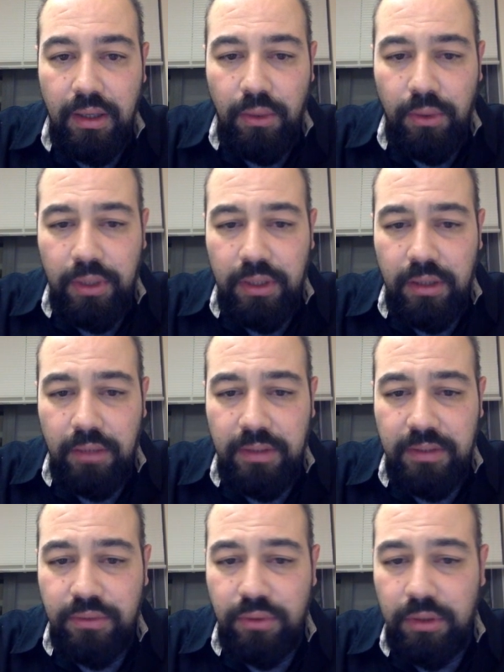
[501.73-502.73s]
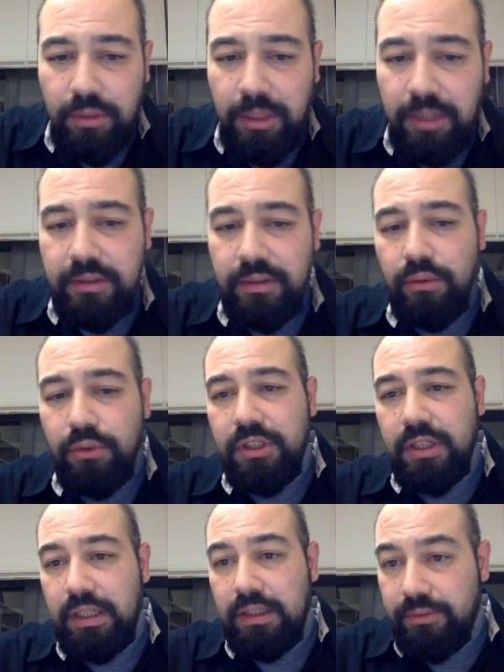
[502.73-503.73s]
Okay, now let's talk about the
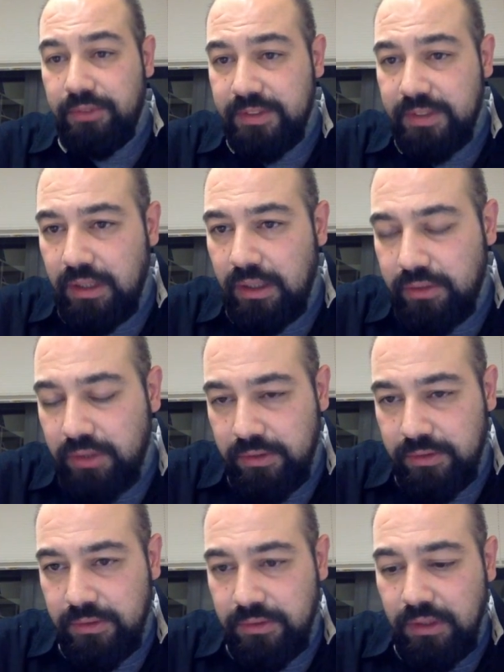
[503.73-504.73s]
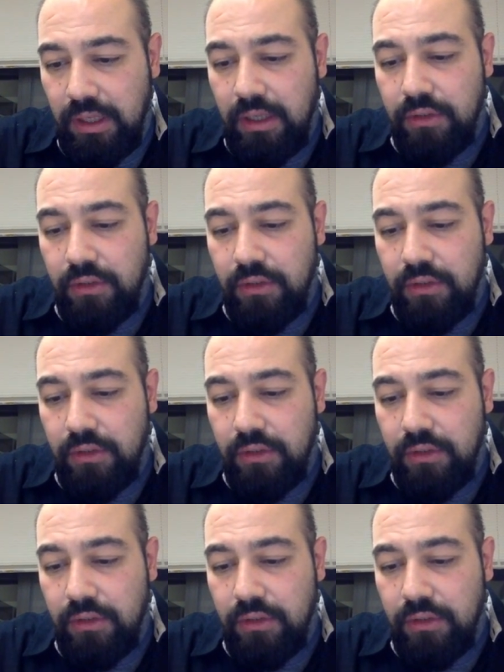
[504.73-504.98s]
logical and the physical addresses.